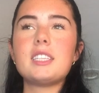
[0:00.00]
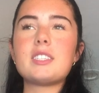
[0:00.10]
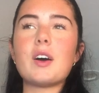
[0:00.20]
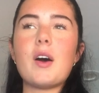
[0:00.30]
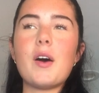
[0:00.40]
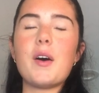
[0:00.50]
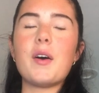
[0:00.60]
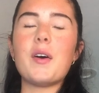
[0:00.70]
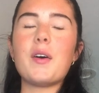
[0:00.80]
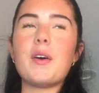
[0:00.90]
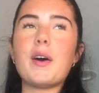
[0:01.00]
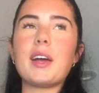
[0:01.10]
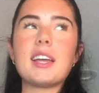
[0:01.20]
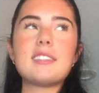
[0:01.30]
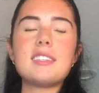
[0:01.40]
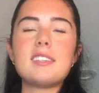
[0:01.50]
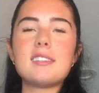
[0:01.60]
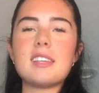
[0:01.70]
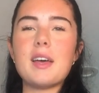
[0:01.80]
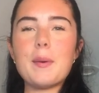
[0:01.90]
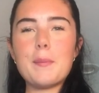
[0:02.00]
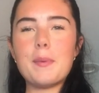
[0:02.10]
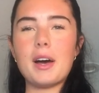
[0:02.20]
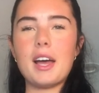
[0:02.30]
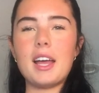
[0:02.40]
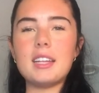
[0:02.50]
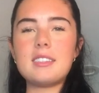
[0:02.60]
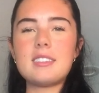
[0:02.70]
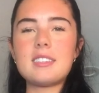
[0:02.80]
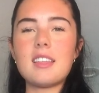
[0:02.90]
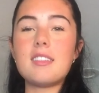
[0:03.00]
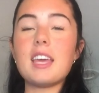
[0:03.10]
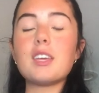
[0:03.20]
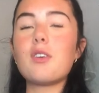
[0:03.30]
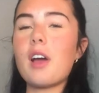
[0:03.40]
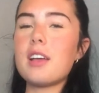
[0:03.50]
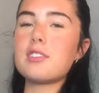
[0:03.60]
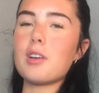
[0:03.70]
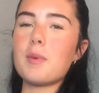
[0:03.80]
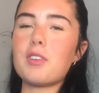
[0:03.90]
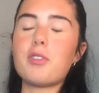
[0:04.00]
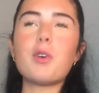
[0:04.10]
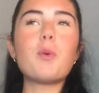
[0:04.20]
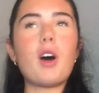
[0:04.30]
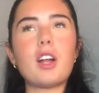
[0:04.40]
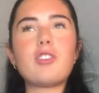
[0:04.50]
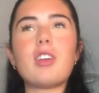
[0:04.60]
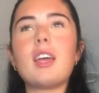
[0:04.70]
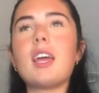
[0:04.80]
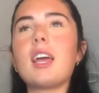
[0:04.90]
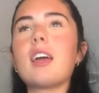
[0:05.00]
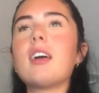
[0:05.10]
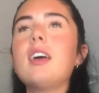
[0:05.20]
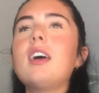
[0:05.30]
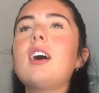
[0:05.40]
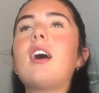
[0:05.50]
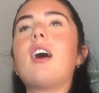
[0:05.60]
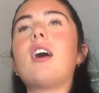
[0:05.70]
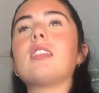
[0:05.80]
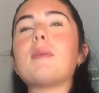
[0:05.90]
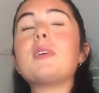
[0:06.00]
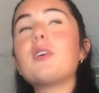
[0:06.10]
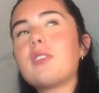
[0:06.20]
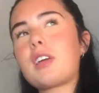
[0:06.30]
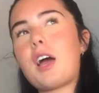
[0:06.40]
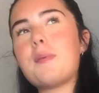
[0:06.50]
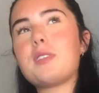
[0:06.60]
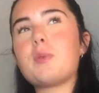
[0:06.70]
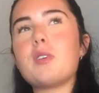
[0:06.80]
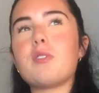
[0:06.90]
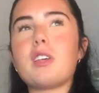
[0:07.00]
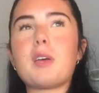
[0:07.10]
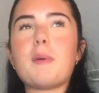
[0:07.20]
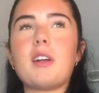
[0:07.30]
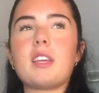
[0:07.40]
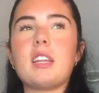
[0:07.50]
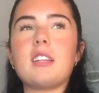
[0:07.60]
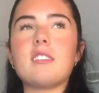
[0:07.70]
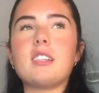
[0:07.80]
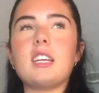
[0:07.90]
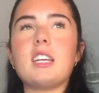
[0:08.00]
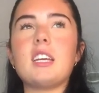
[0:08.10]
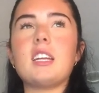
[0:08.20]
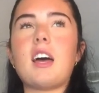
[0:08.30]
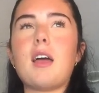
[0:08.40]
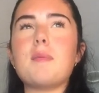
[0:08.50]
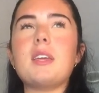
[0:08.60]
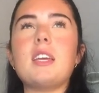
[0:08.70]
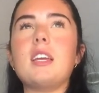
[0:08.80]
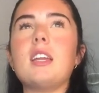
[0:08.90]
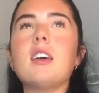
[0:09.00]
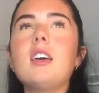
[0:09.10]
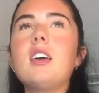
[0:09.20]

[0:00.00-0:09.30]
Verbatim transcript: So I guess this is it, but thank you guys so much for watching. Uh, let me know in the comments what you think about getting deleted. I mean,